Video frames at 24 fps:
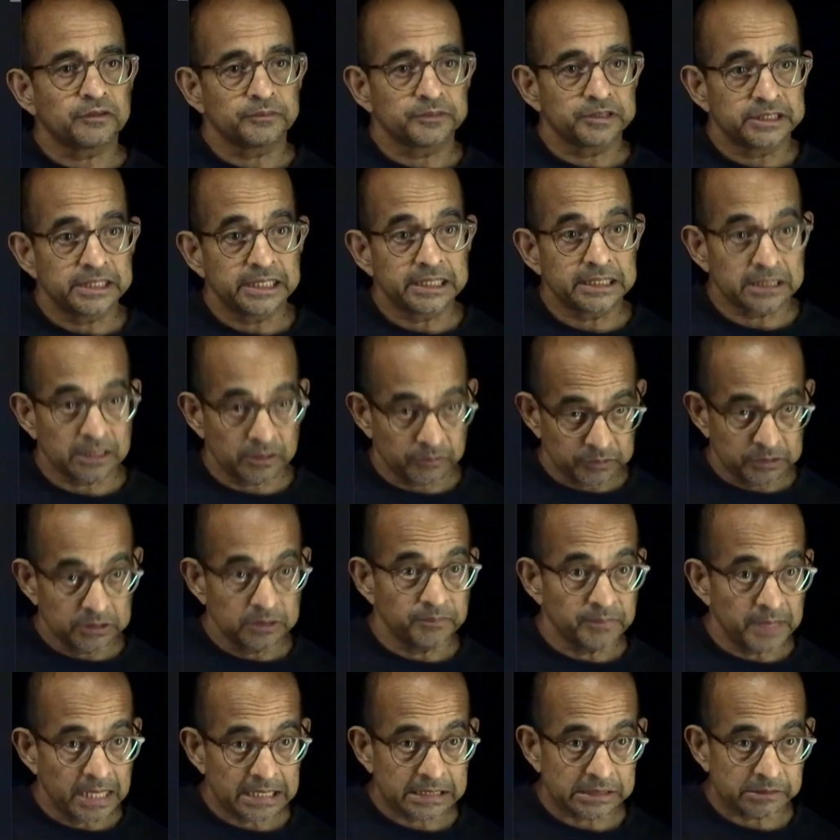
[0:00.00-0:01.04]
data with the
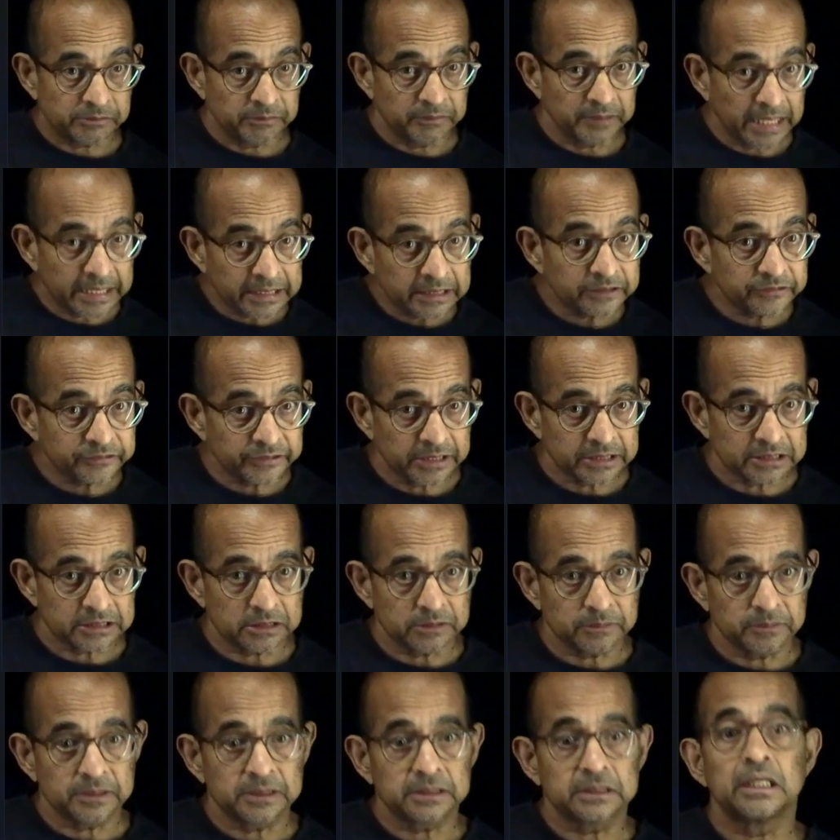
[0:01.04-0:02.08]
maximum likelihood
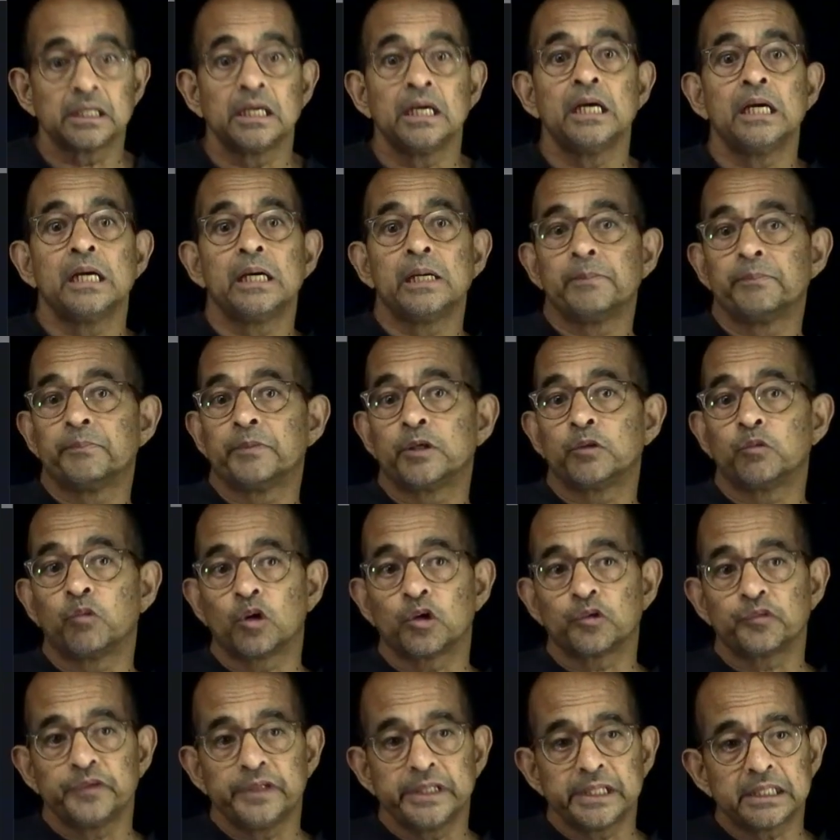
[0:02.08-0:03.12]
estimate. But what
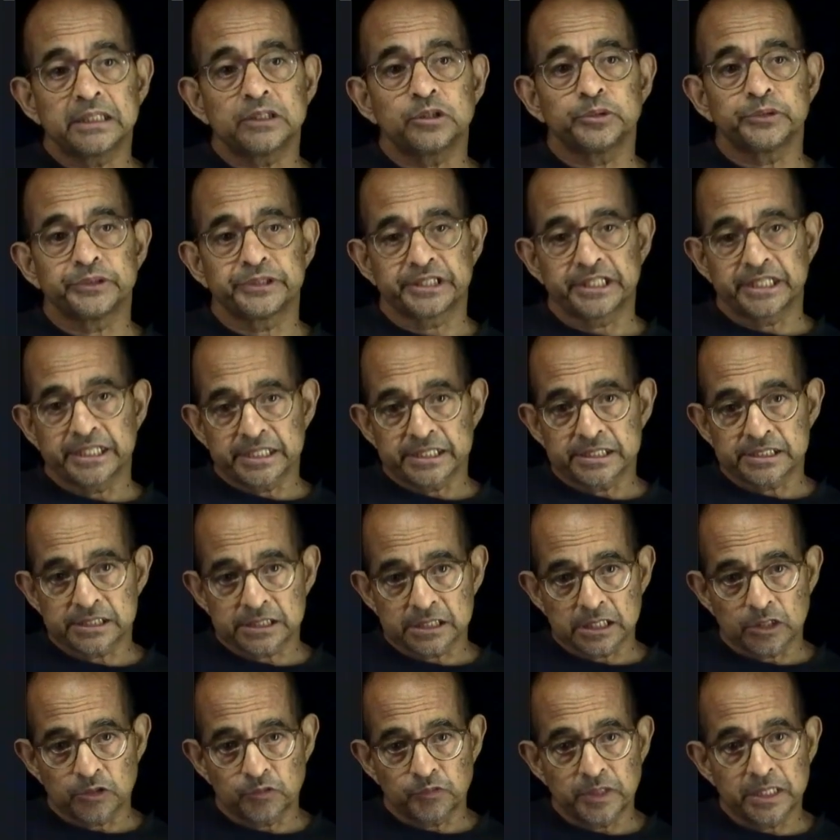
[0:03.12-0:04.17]
we are doing is
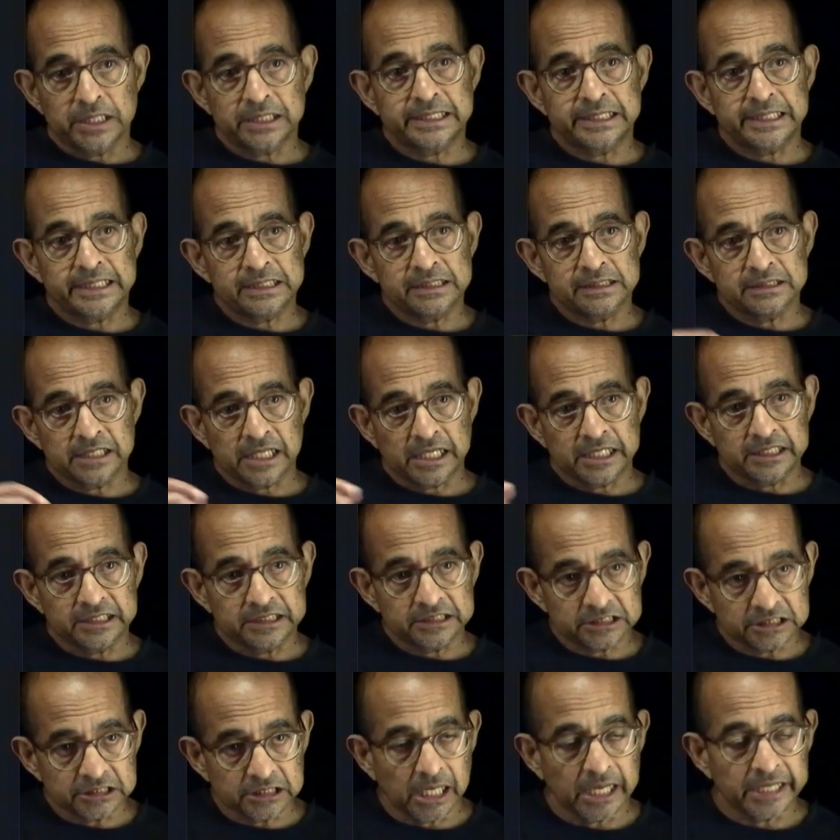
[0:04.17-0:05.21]
that we are taking
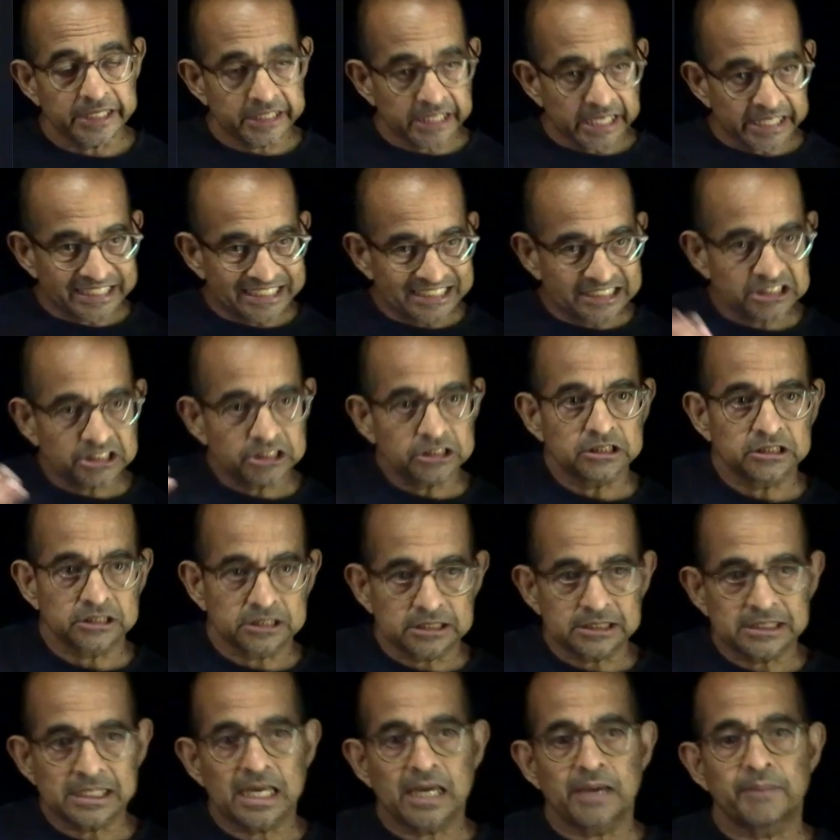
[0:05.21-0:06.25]
an additional
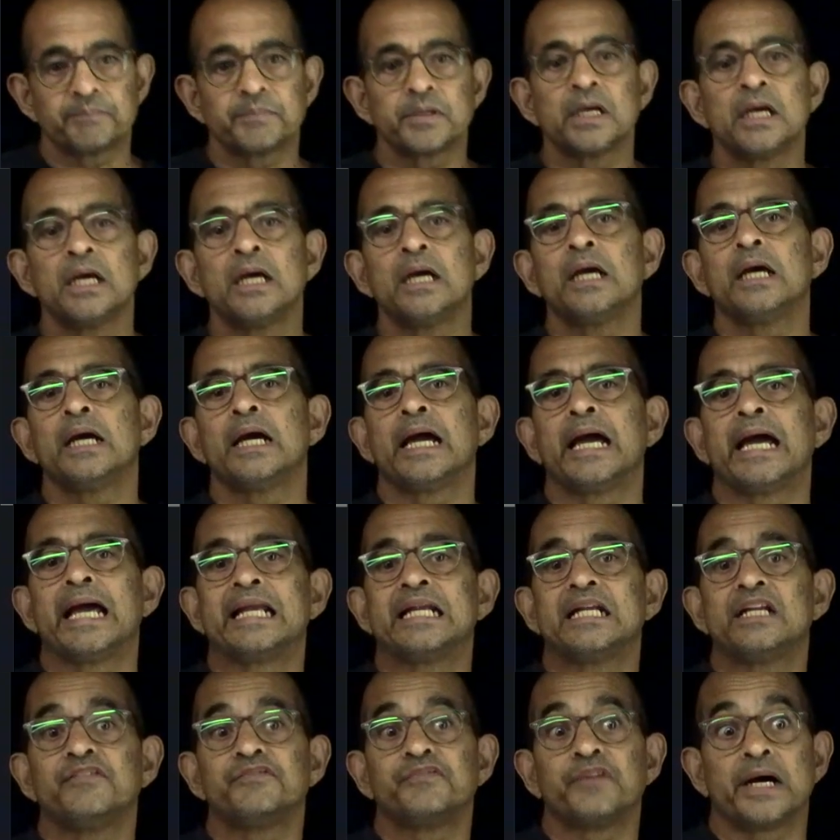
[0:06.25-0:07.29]
step and
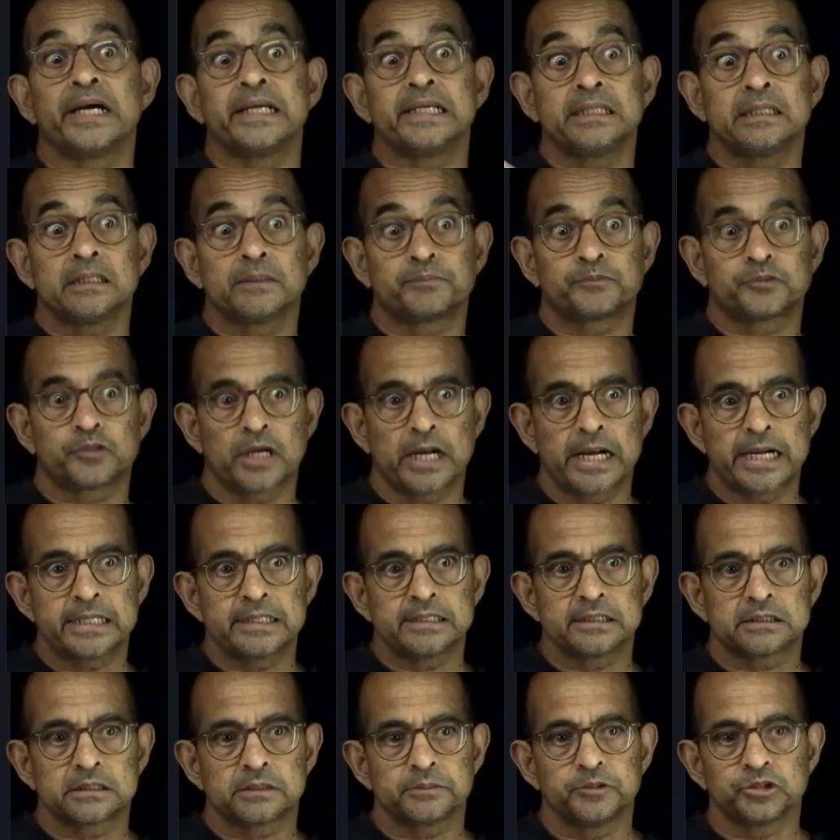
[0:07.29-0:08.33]
defining a prior
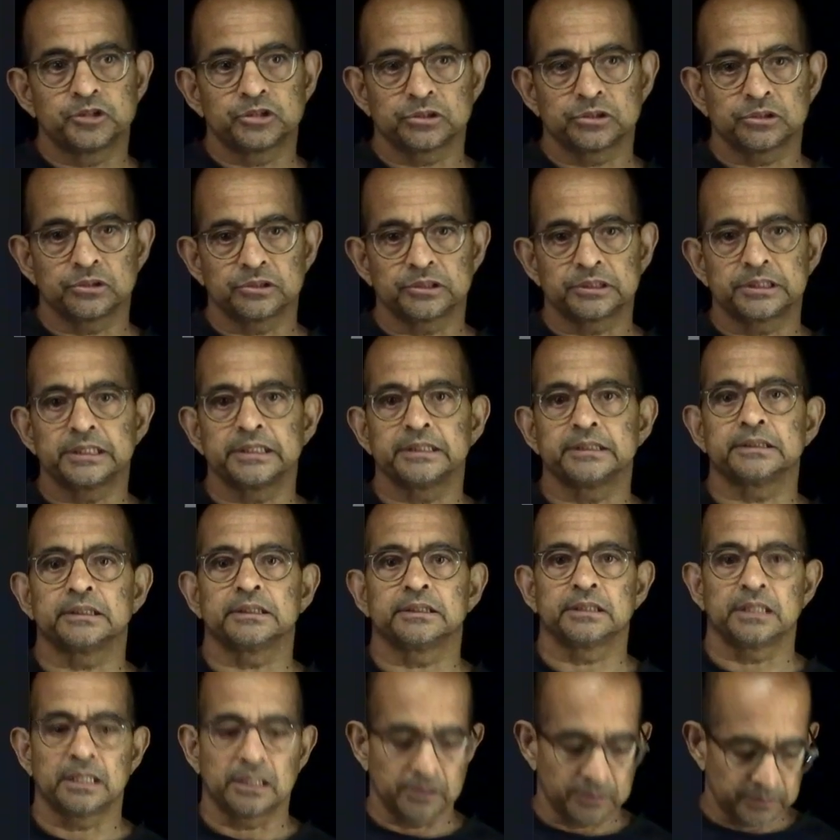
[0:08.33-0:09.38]
distribution on theta
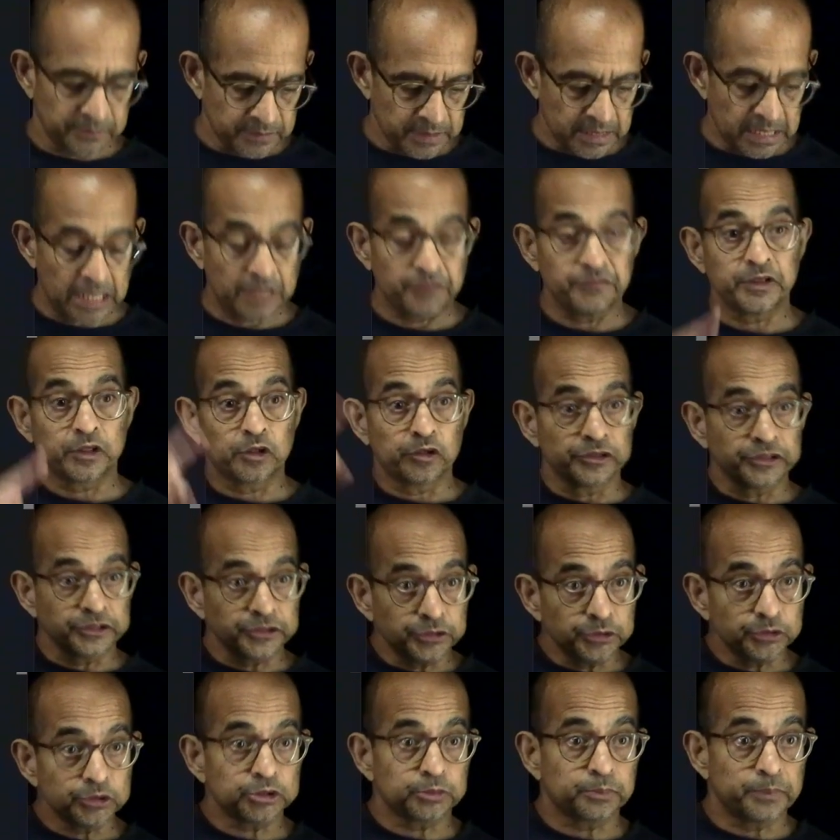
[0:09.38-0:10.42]
now. And we're going to
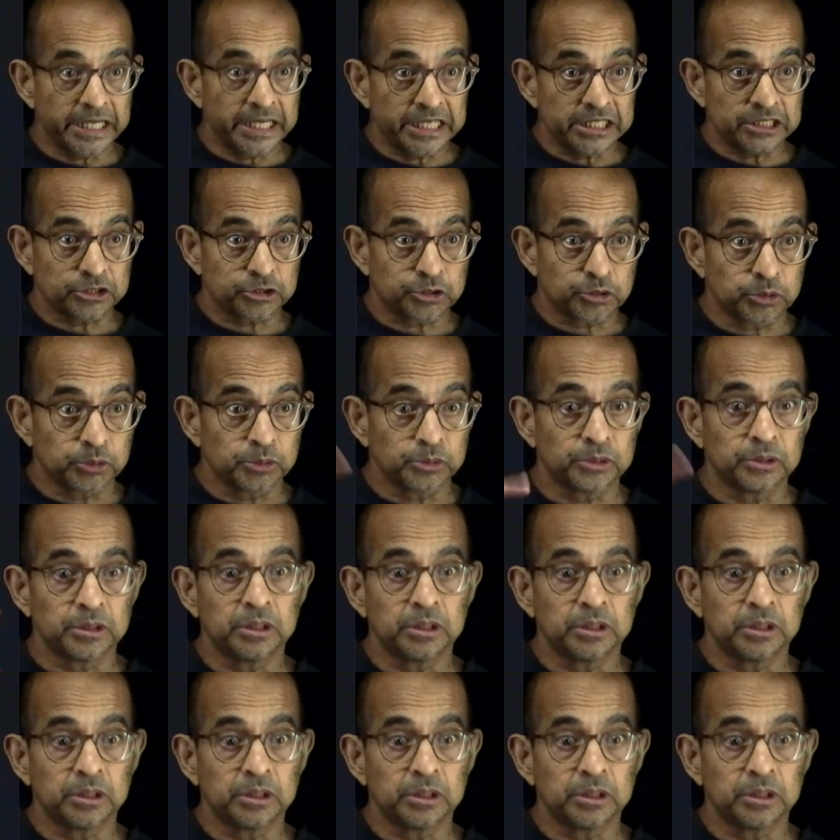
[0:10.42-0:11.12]
use Bayes' rule